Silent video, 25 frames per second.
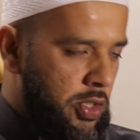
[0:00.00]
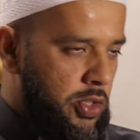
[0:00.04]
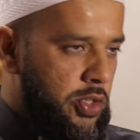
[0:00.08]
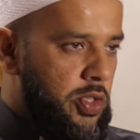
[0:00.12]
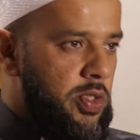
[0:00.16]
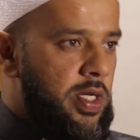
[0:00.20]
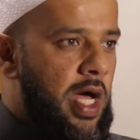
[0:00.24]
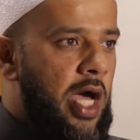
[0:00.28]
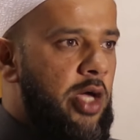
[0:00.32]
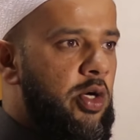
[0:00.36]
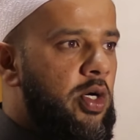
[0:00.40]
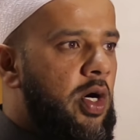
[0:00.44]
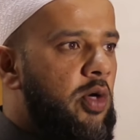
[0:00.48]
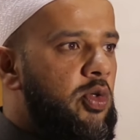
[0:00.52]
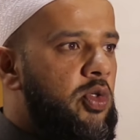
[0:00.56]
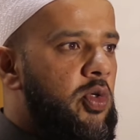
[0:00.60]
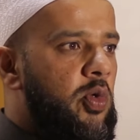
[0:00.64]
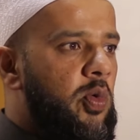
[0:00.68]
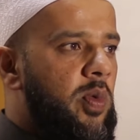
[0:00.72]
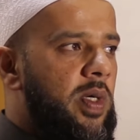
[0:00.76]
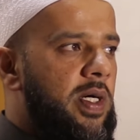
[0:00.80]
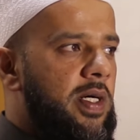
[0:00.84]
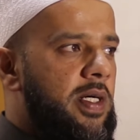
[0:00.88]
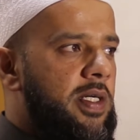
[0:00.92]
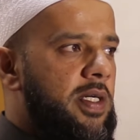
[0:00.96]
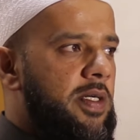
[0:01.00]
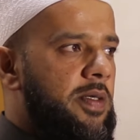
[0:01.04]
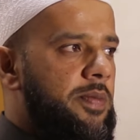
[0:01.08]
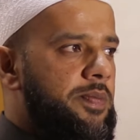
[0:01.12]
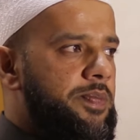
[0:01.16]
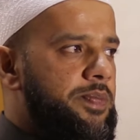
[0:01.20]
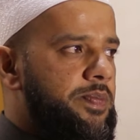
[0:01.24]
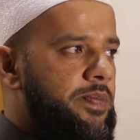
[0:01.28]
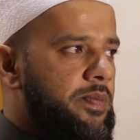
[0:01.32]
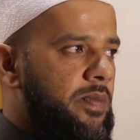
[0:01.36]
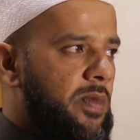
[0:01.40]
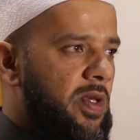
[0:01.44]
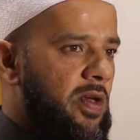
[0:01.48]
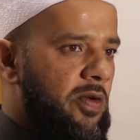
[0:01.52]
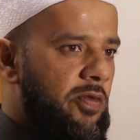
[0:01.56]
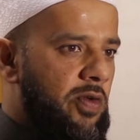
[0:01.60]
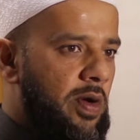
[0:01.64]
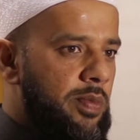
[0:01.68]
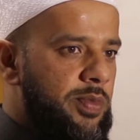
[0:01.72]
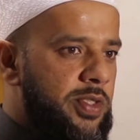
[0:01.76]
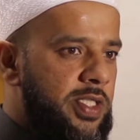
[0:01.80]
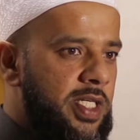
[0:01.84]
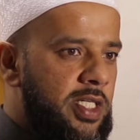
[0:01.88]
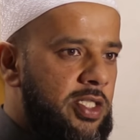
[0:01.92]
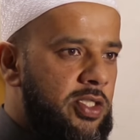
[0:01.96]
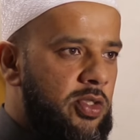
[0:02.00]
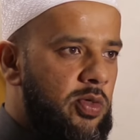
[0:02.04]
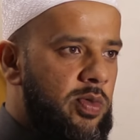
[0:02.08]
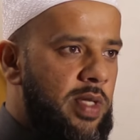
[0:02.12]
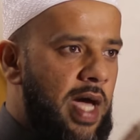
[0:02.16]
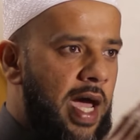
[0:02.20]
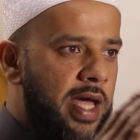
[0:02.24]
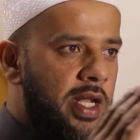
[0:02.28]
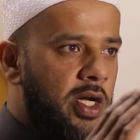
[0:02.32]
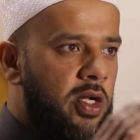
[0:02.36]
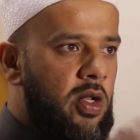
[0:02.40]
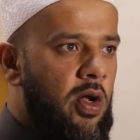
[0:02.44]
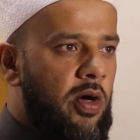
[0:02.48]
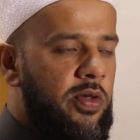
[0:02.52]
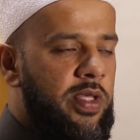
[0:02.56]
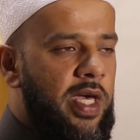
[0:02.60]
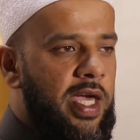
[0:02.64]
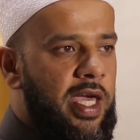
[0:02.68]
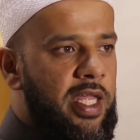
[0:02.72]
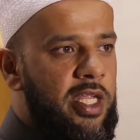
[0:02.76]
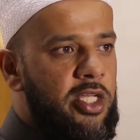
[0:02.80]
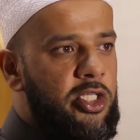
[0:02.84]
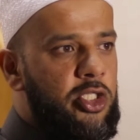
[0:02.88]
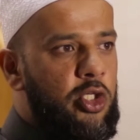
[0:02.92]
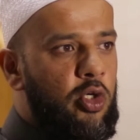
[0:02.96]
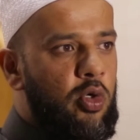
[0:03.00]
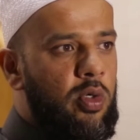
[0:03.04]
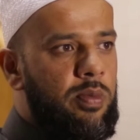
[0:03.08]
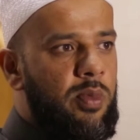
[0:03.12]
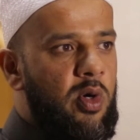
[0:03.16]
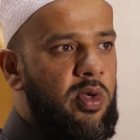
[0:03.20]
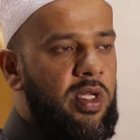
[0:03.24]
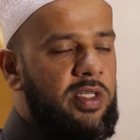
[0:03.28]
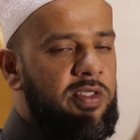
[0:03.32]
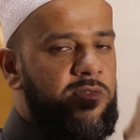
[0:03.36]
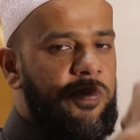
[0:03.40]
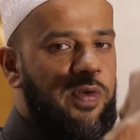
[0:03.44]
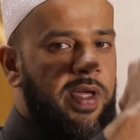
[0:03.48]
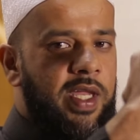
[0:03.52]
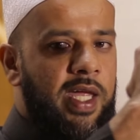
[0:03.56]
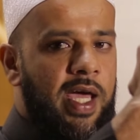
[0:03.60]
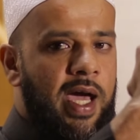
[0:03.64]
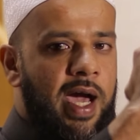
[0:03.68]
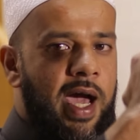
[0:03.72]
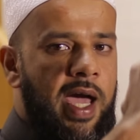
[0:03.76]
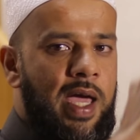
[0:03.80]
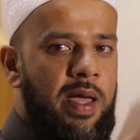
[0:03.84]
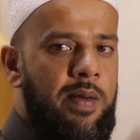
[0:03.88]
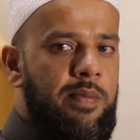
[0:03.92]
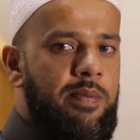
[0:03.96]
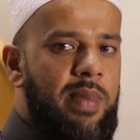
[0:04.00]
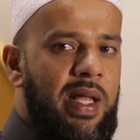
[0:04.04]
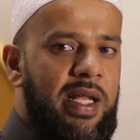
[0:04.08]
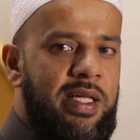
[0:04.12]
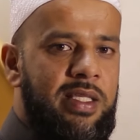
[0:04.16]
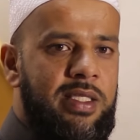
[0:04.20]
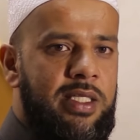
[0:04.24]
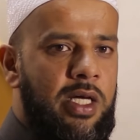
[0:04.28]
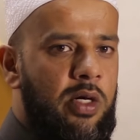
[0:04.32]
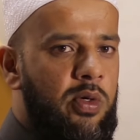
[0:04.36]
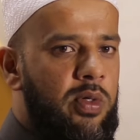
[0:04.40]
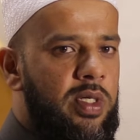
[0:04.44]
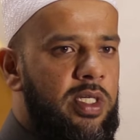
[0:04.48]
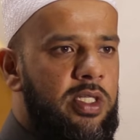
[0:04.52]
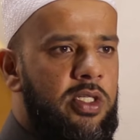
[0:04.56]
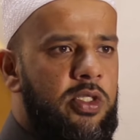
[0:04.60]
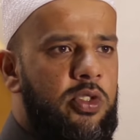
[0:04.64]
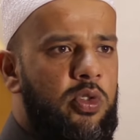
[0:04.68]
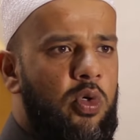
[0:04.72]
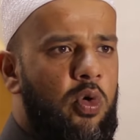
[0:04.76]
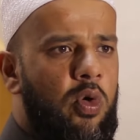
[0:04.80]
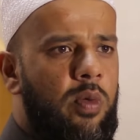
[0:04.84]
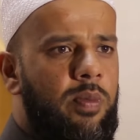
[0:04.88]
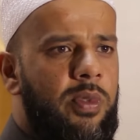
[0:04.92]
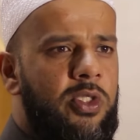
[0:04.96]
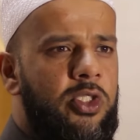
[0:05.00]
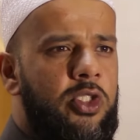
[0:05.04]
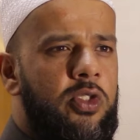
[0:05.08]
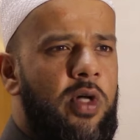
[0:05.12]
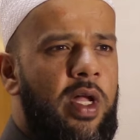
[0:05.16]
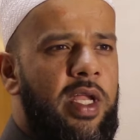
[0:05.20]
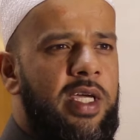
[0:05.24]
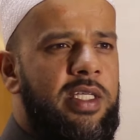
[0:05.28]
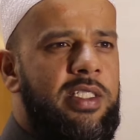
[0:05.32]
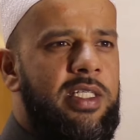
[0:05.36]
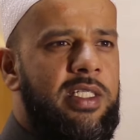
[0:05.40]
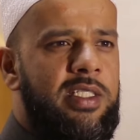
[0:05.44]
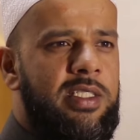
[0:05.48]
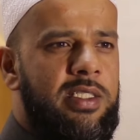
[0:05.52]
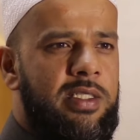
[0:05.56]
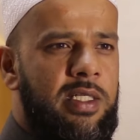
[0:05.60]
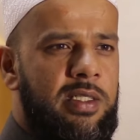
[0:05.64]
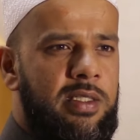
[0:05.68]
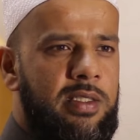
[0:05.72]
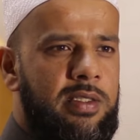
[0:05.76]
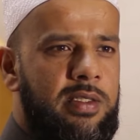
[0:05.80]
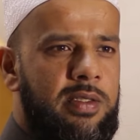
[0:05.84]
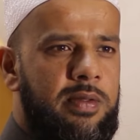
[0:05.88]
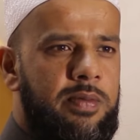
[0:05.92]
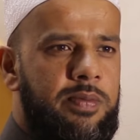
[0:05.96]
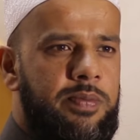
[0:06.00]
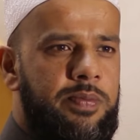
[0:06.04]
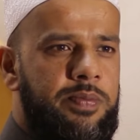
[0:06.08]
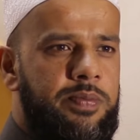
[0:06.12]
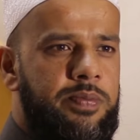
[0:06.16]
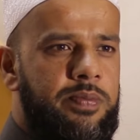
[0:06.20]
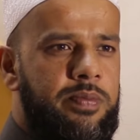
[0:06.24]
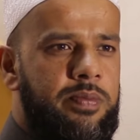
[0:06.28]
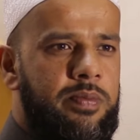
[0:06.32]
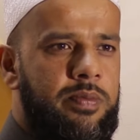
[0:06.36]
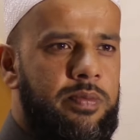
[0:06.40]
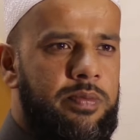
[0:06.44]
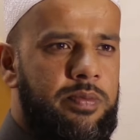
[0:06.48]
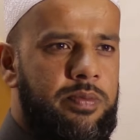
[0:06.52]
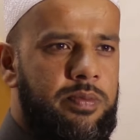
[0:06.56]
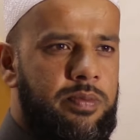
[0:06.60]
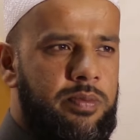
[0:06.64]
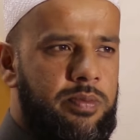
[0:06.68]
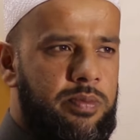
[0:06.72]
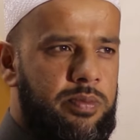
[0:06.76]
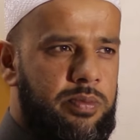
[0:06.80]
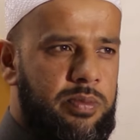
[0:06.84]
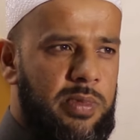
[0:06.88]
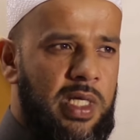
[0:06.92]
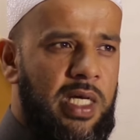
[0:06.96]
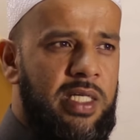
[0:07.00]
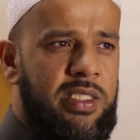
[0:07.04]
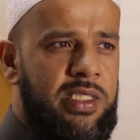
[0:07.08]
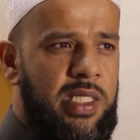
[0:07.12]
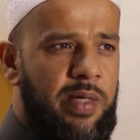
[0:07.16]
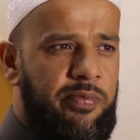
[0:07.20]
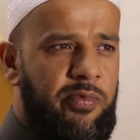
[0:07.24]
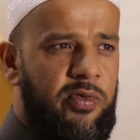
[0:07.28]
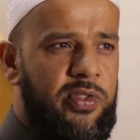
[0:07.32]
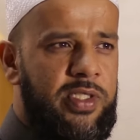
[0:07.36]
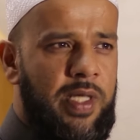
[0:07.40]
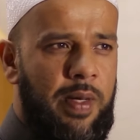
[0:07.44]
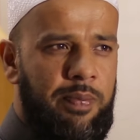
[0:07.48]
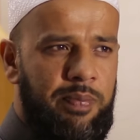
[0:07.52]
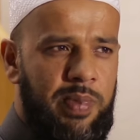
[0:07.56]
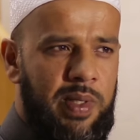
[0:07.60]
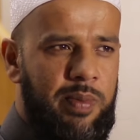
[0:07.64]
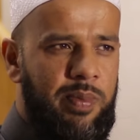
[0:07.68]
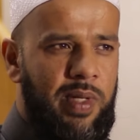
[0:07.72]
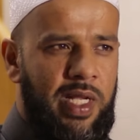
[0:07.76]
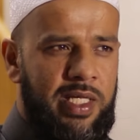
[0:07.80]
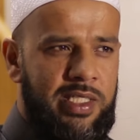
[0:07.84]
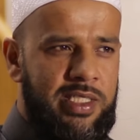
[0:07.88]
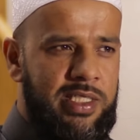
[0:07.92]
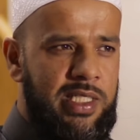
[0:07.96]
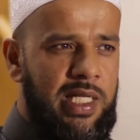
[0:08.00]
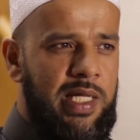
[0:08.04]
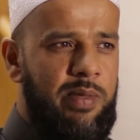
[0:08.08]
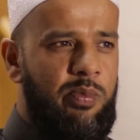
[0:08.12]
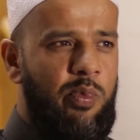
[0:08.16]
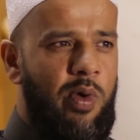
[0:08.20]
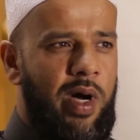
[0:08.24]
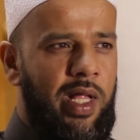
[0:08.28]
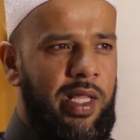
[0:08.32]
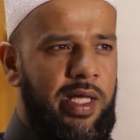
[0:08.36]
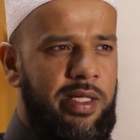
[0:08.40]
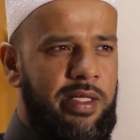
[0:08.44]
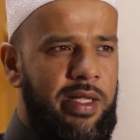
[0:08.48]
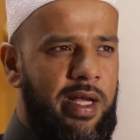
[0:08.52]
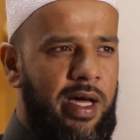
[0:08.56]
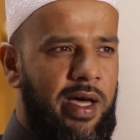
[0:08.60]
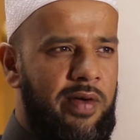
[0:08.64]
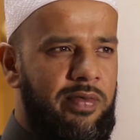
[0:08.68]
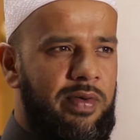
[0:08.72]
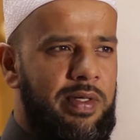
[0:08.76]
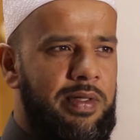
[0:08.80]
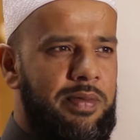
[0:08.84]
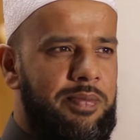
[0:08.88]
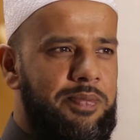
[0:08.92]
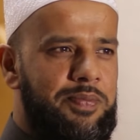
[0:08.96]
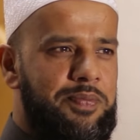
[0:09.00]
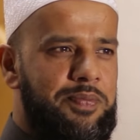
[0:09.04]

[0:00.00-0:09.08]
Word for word: So now you go to work. From 6 to 9 o'clock, the energy hormone is very high. Melatonin is almost non existent, except for some people that sleep while they're driving.